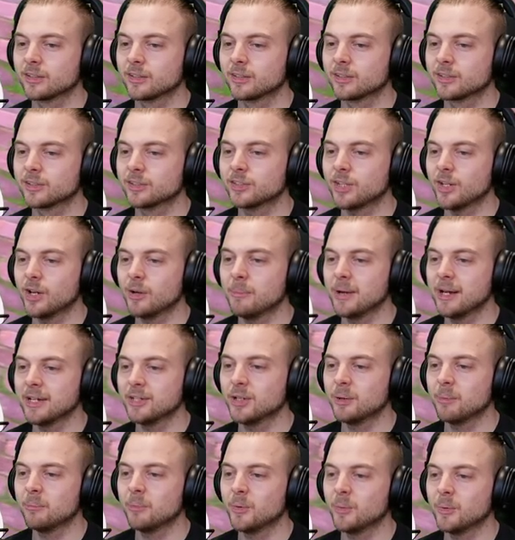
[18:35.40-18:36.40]
So my
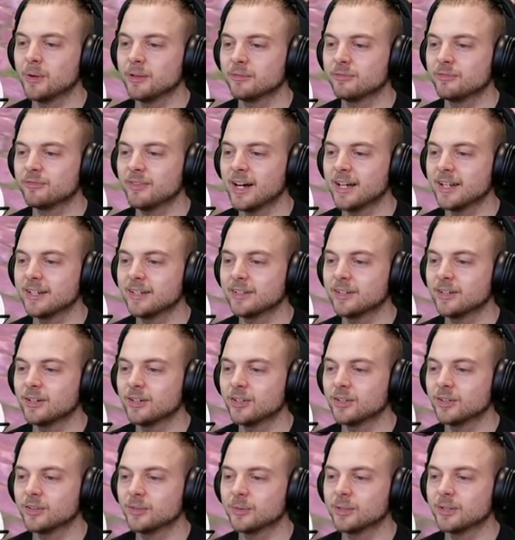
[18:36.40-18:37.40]
number one fan in
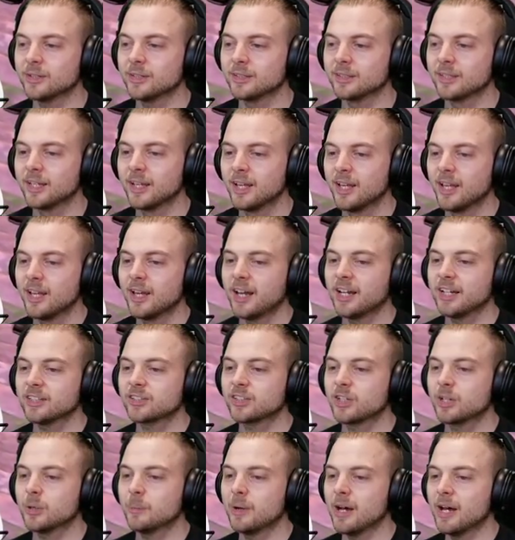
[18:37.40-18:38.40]
all the world has
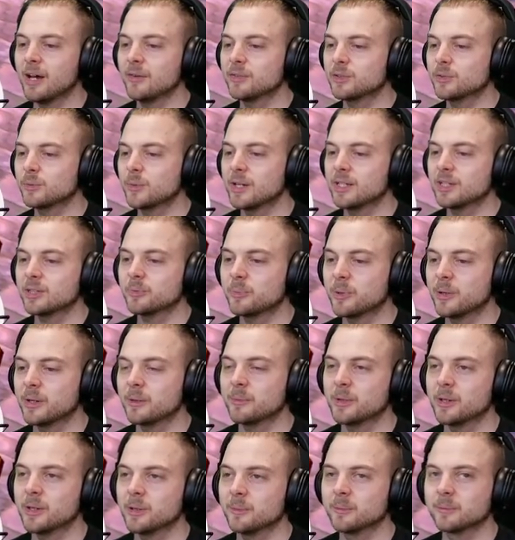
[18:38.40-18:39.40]
come out of his way to pick
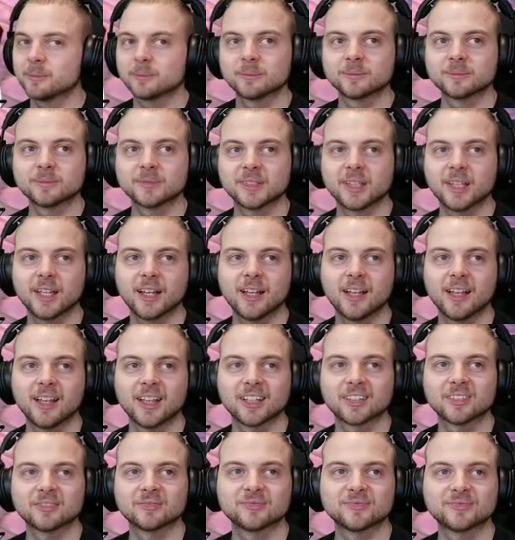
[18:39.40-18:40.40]
me up.
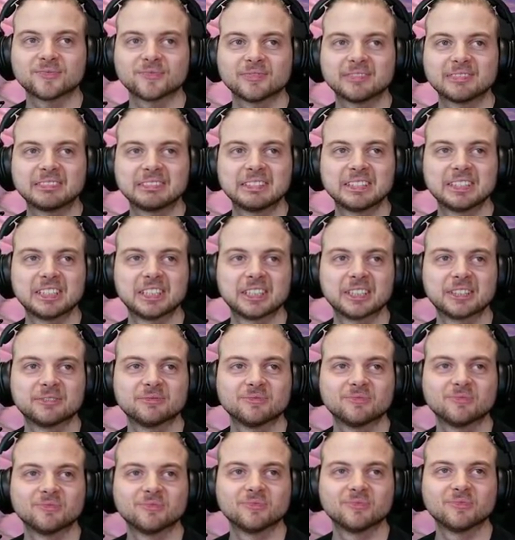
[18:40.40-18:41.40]
Ugh. Ugh.
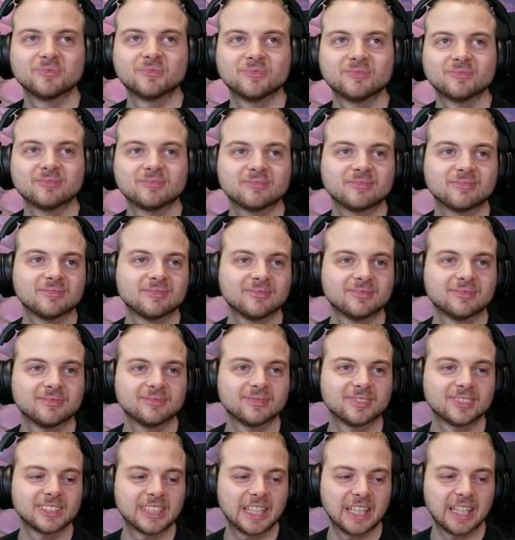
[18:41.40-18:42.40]

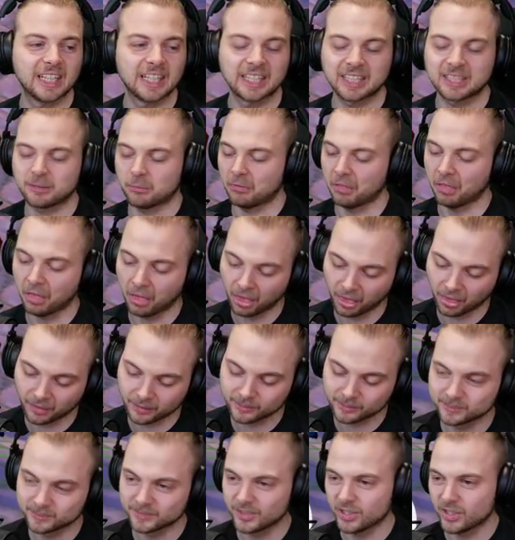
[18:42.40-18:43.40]
Ugh. Well,
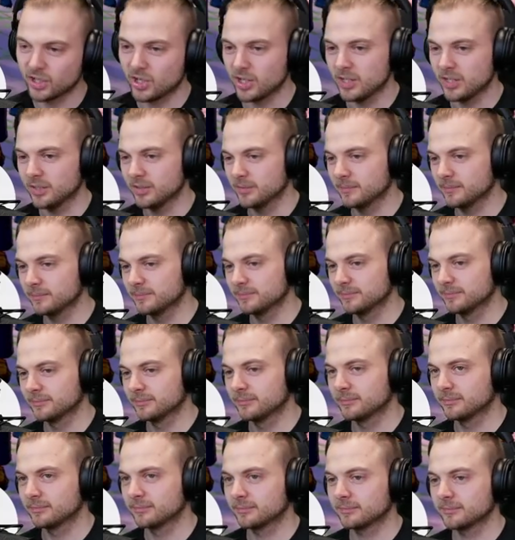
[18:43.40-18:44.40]
the cheese.
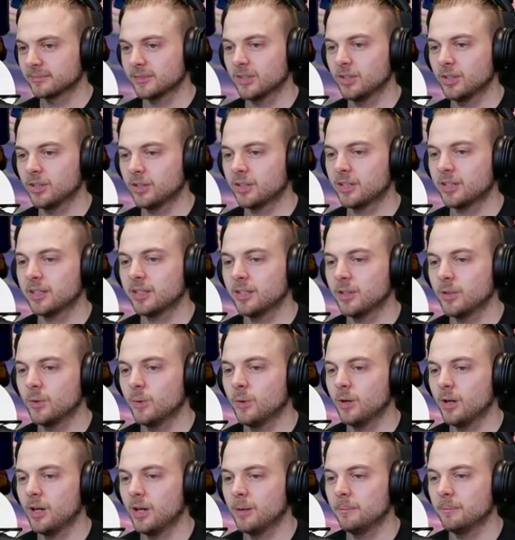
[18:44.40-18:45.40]
Look at you,
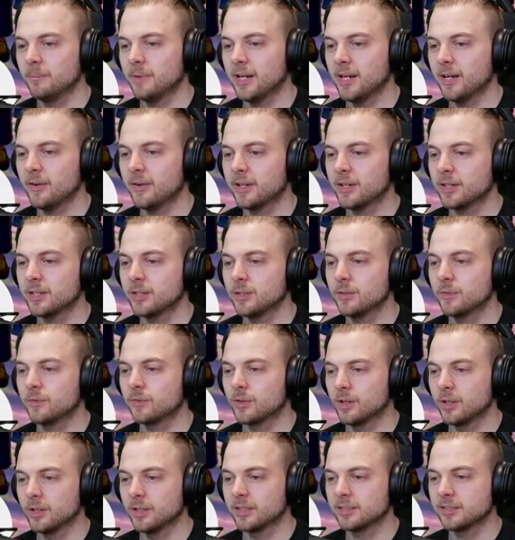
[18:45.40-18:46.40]
Hop. I reckon you've
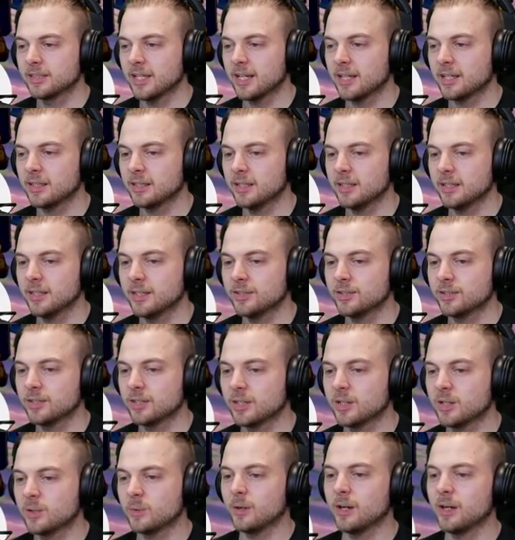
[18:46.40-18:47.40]
grown exactly an inch
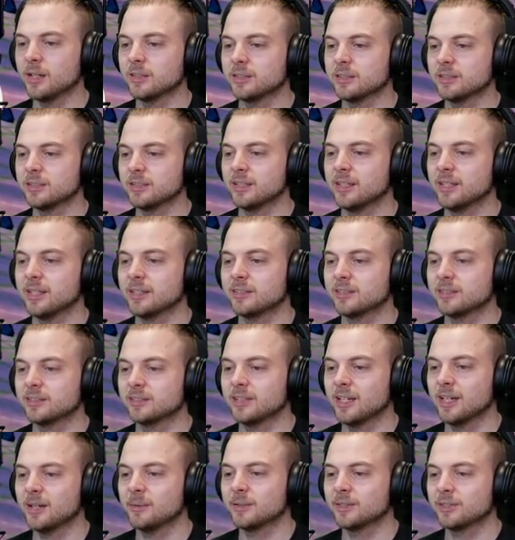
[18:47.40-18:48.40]
and a quarter since the last
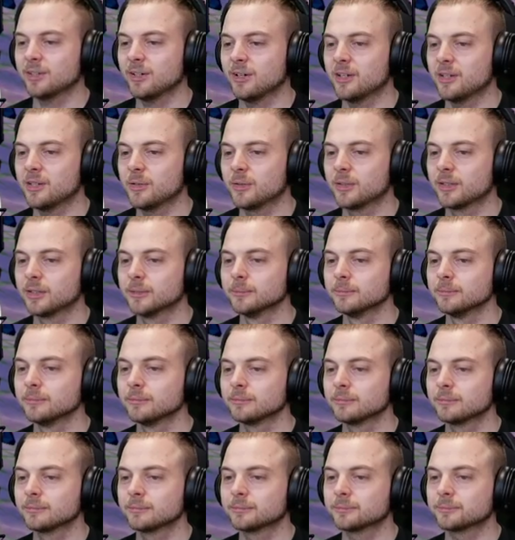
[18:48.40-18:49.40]
time I saw you.
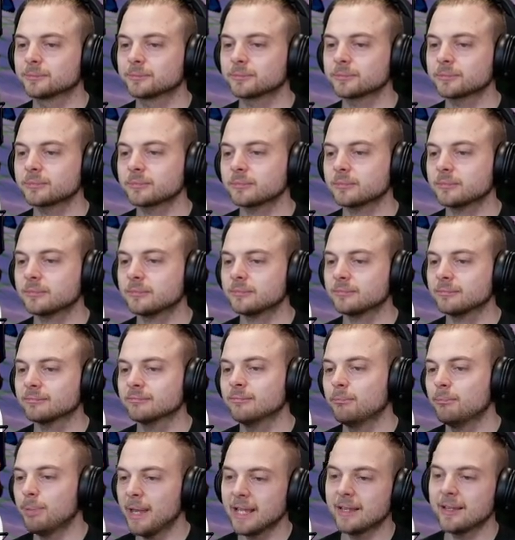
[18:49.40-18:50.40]

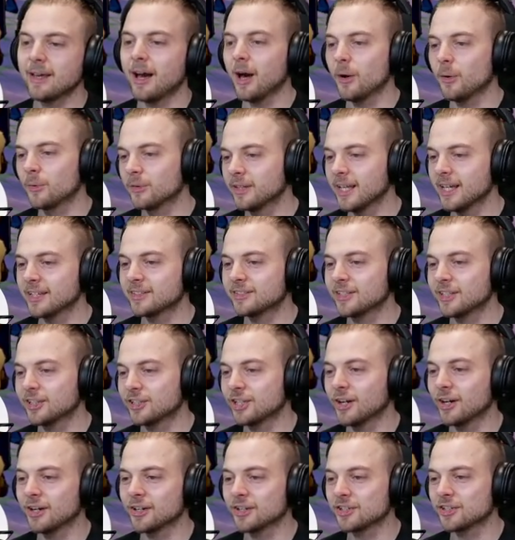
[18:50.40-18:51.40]
Bingo! That's the
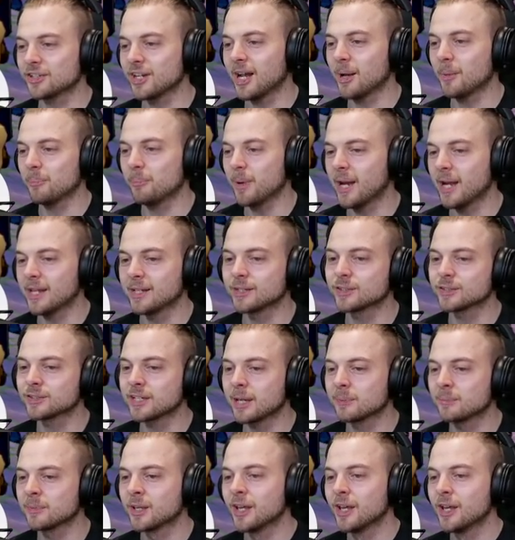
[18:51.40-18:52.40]
sort of shot by the
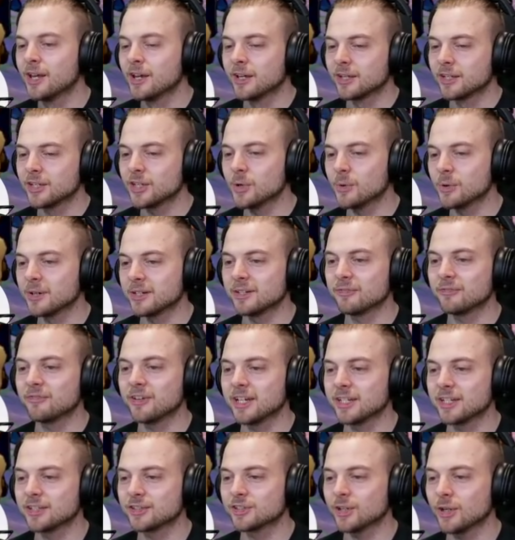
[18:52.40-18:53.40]
skip. You
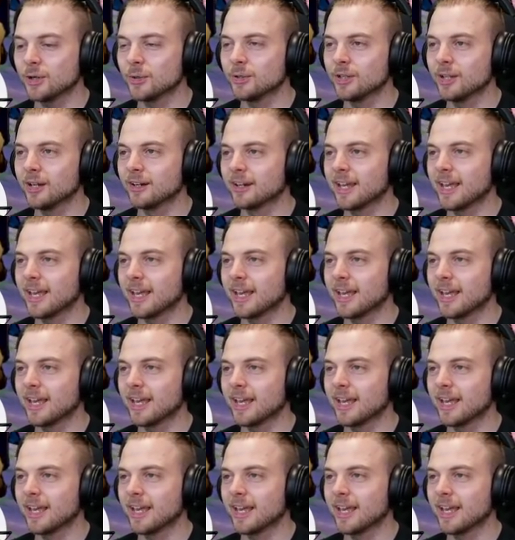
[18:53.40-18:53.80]
undefeated so long,